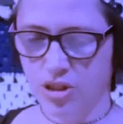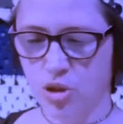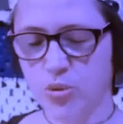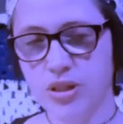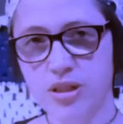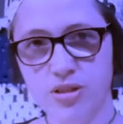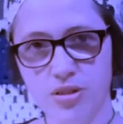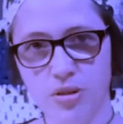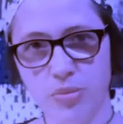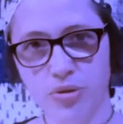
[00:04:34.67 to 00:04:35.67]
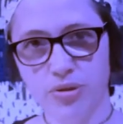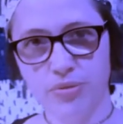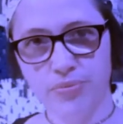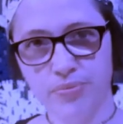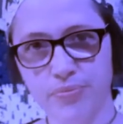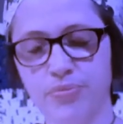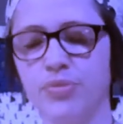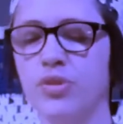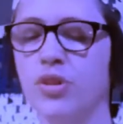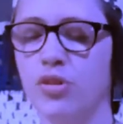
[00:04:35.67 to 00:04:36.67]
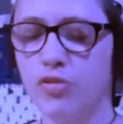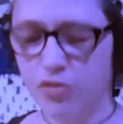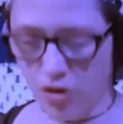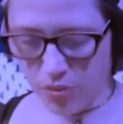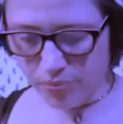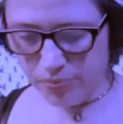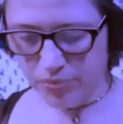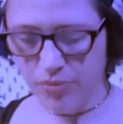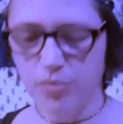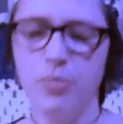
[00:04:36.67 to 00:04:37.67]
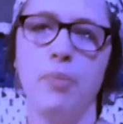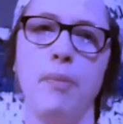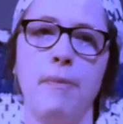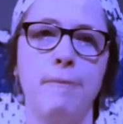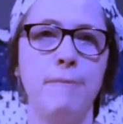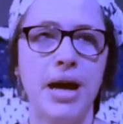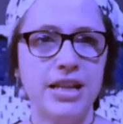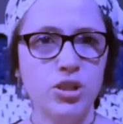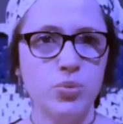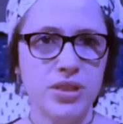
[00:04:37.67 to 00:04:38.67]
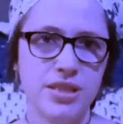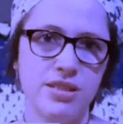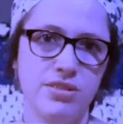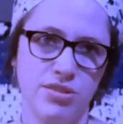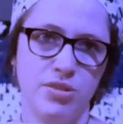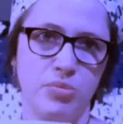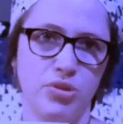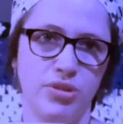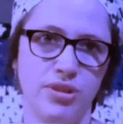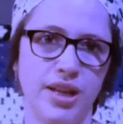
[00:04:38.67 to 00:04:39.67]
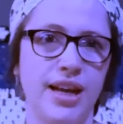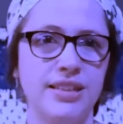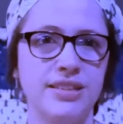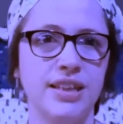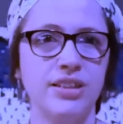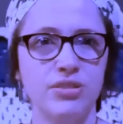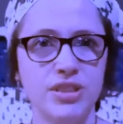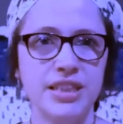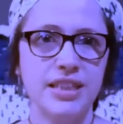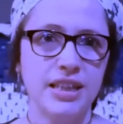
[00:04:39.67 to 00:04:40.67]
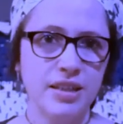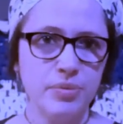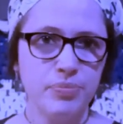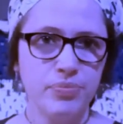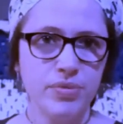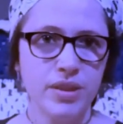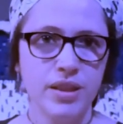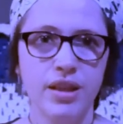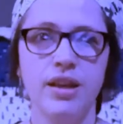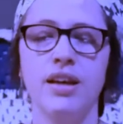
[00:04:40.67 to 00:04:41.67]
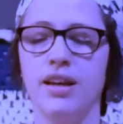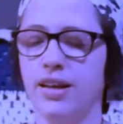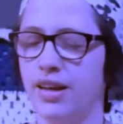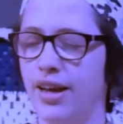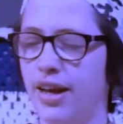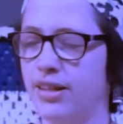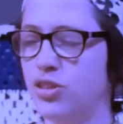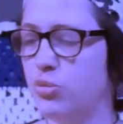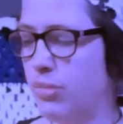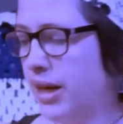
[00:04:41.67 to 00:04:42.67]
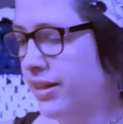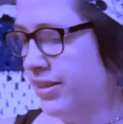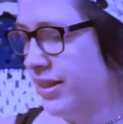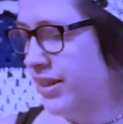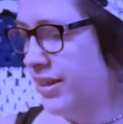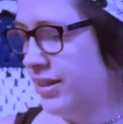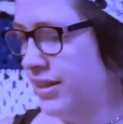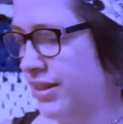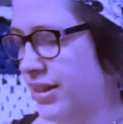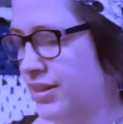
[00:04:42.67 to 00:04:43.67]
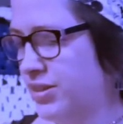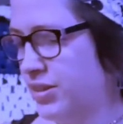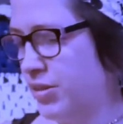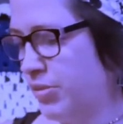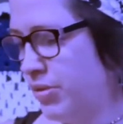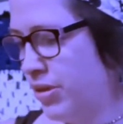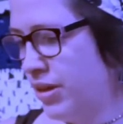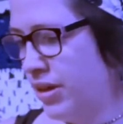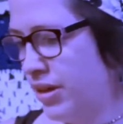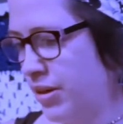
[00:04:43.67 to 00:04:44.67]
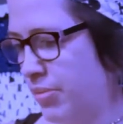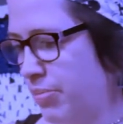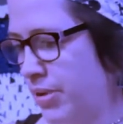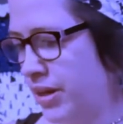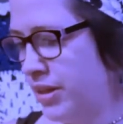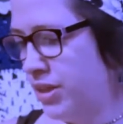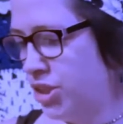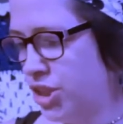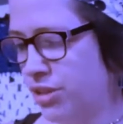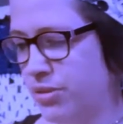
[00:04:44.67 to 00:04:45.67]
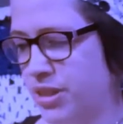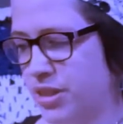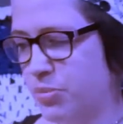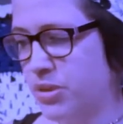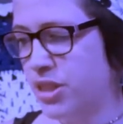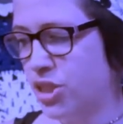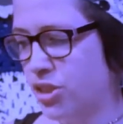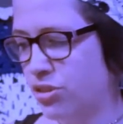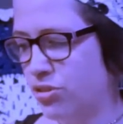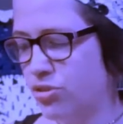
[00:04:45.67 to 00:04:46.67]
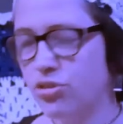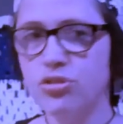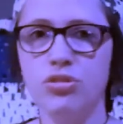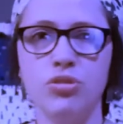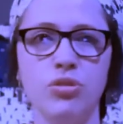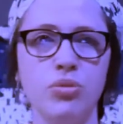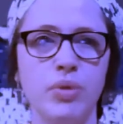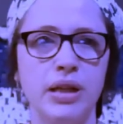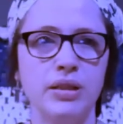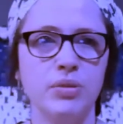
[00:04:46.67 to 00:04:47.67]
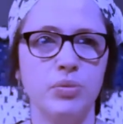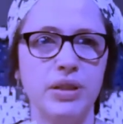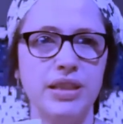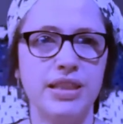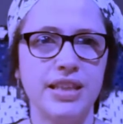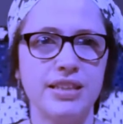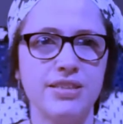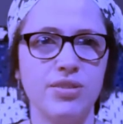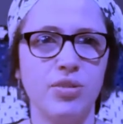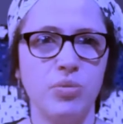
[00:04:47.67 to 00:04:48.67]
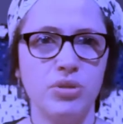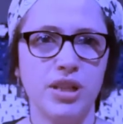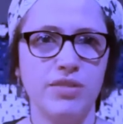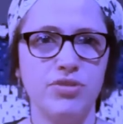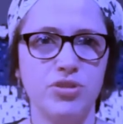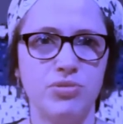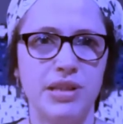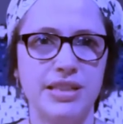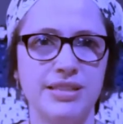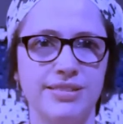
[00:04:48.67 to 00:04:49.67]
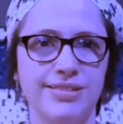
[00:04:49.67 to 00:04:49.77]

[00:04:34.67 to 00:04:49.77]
Twisted Turmoil from My Twisted Turmoil and Chaotic Calm. And you might think that my cheery disposition doesn't go well with this or what I've just read.